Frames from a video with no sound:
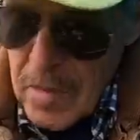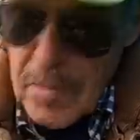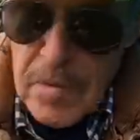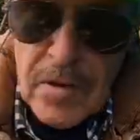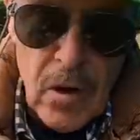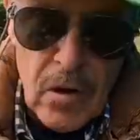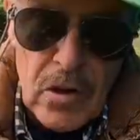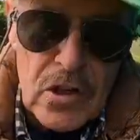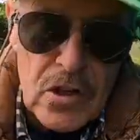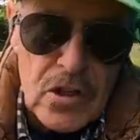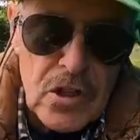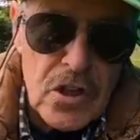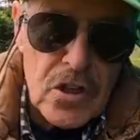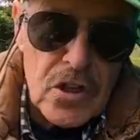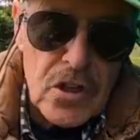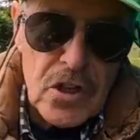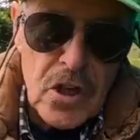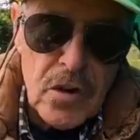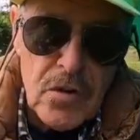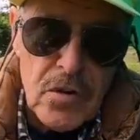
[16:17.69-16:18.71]
The idea is just
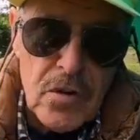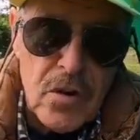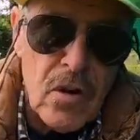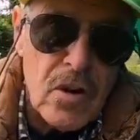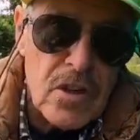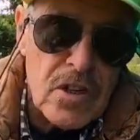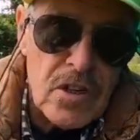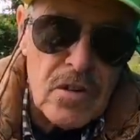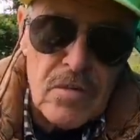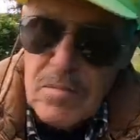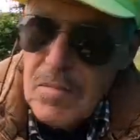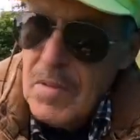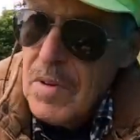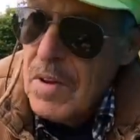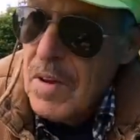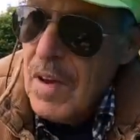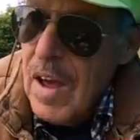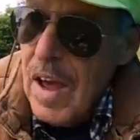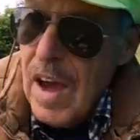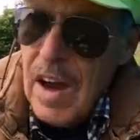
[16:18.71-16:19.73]
to show you guys
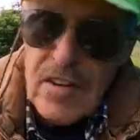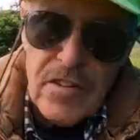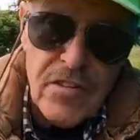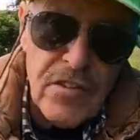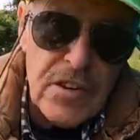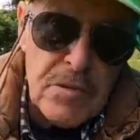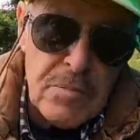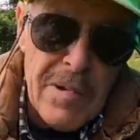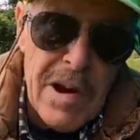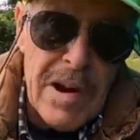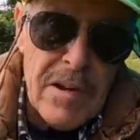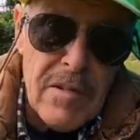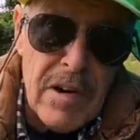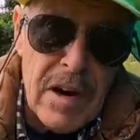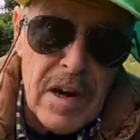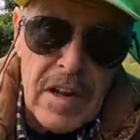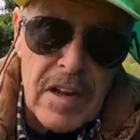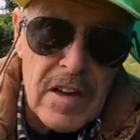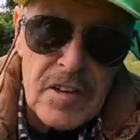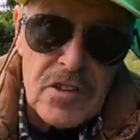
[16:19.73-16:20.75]
how to fish bread really,